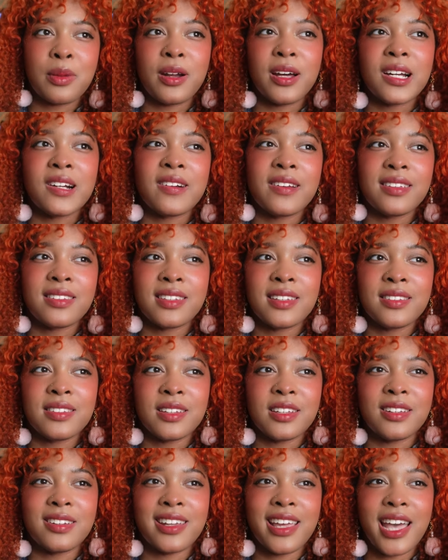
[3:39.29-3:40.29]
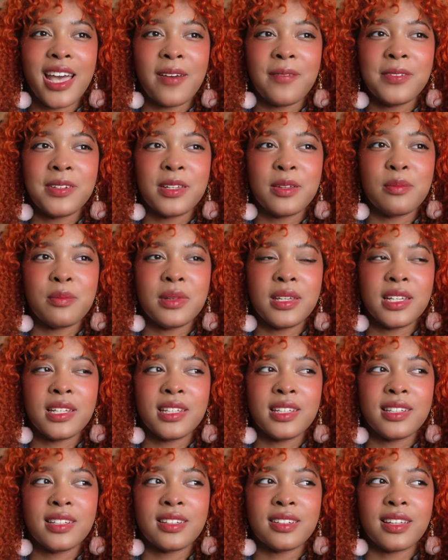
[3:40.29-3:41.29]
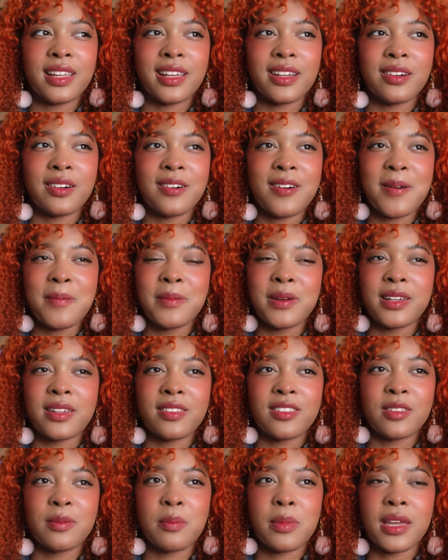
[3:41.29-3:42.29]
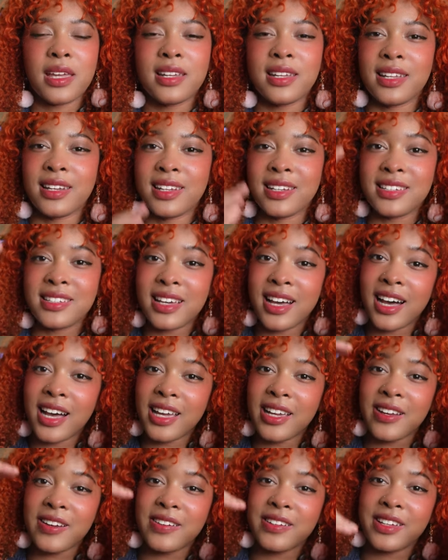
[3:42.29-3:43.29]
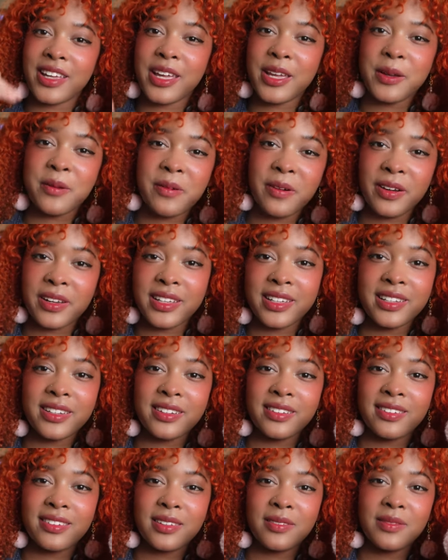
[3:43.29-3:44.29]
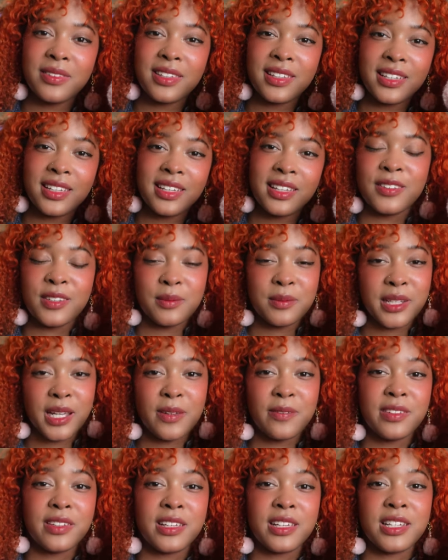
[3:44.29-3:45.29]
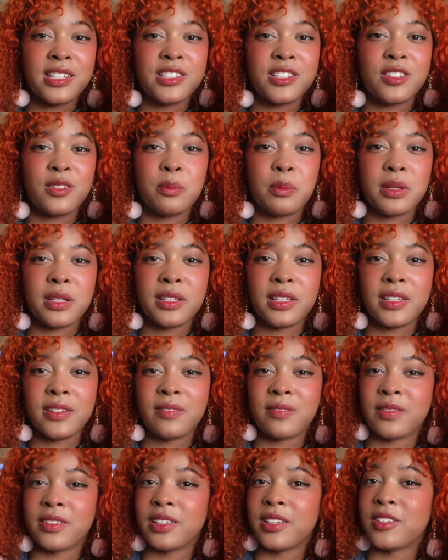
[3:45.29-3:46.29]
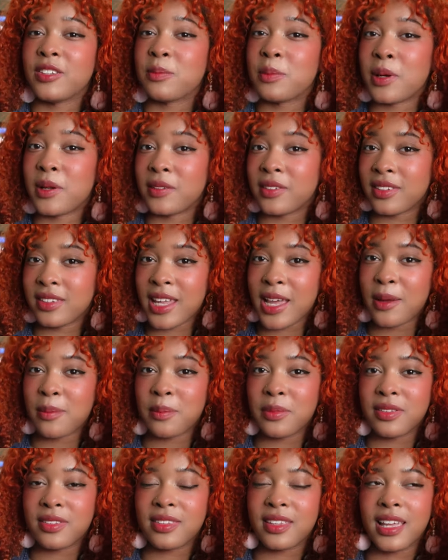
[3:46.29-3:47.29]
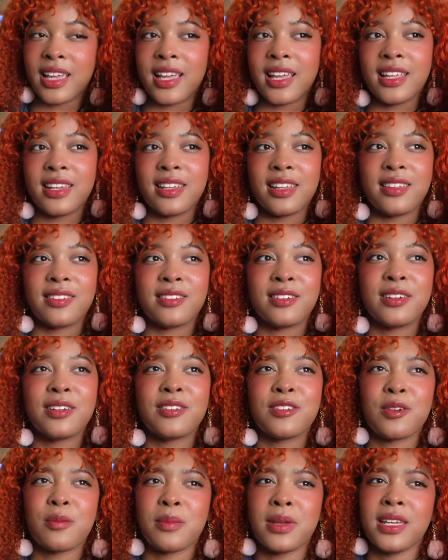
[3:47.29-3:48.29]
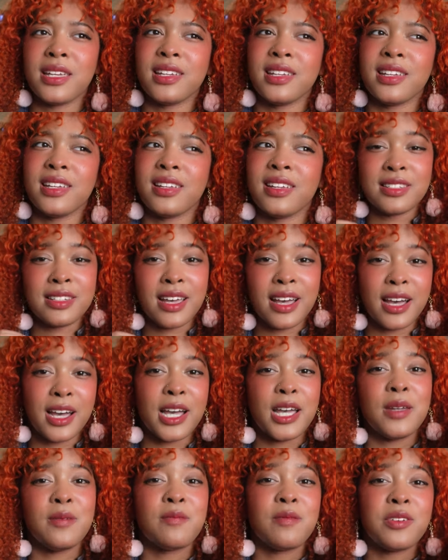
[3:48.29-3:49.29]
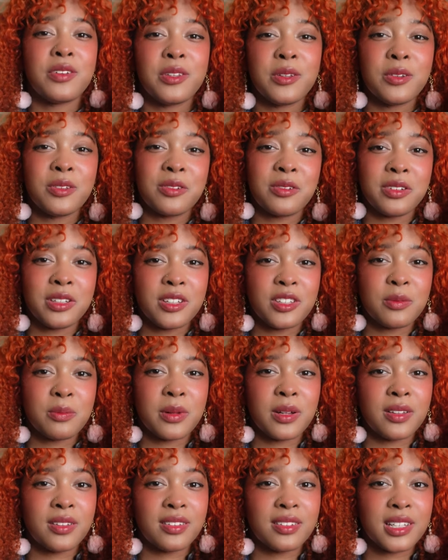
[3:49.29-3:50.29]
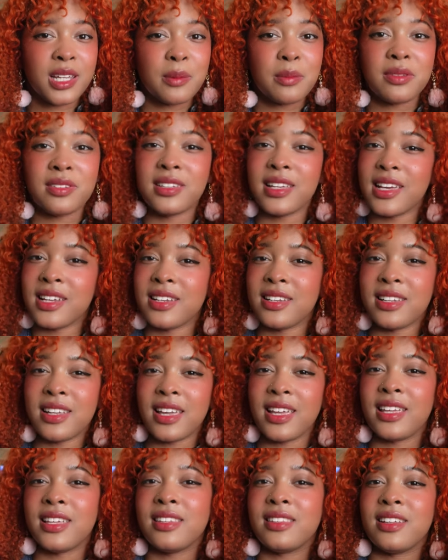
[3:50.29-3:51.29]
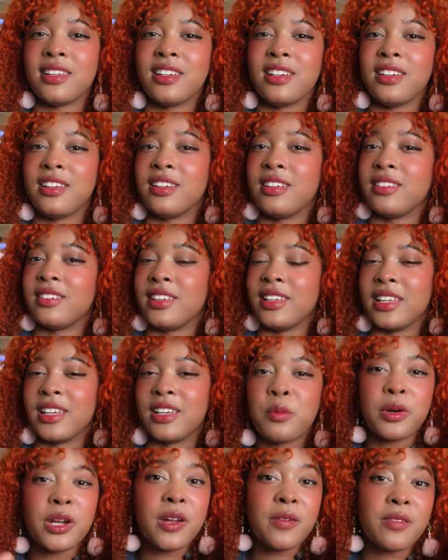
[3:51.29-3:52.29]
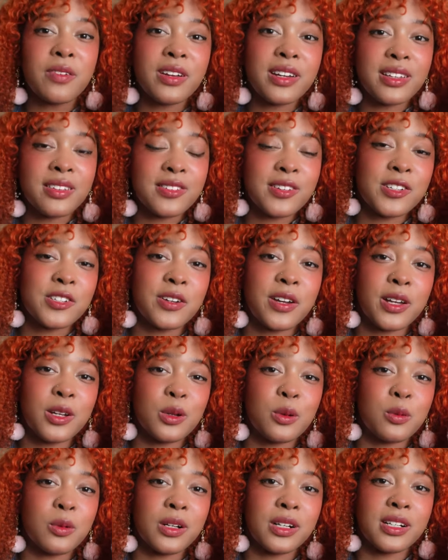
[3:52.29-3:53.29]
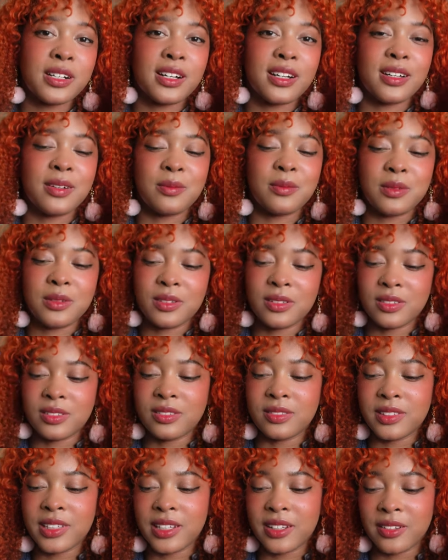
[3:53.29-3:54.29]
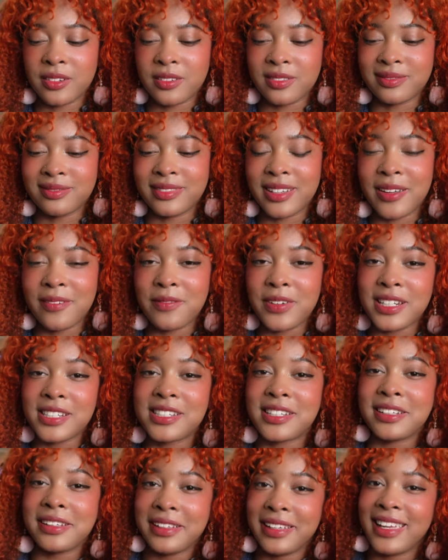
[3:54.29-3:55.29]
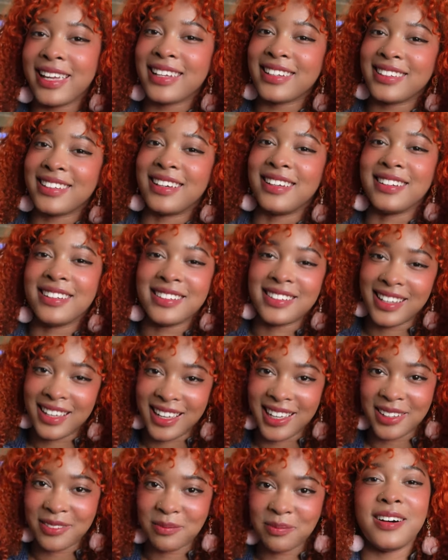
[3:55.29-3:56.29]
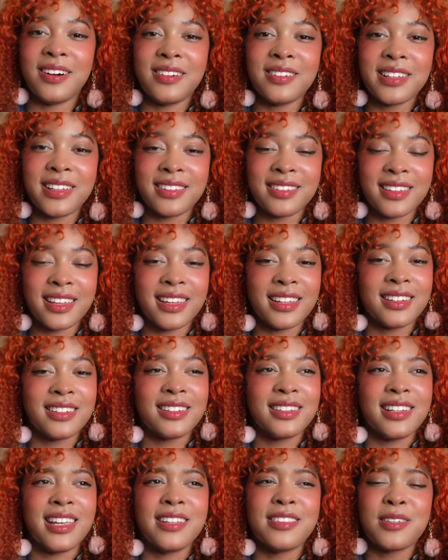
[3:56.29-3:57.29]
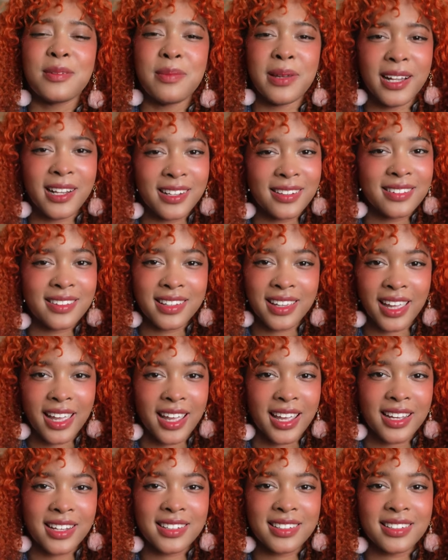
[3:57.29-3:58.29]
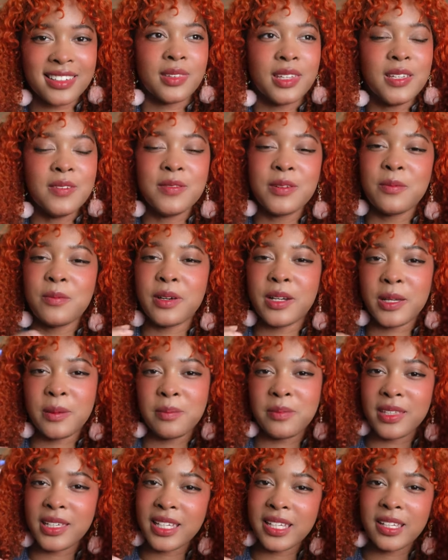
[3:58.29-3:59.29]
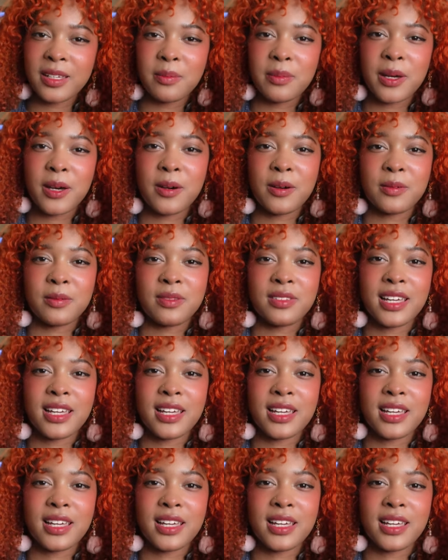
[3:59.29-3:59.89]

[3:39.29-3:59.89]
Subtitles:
Progress doesn't have to mean like, oh, I'm gonna spend an entire day working on something. Sometimes it can just be really small steps. And as long as you're making time for those really small steps day to day, then like whatever it is you're trying to work on will, you know, eventually get done in time. All that said, it's a balancing act. Even when I'm thinking about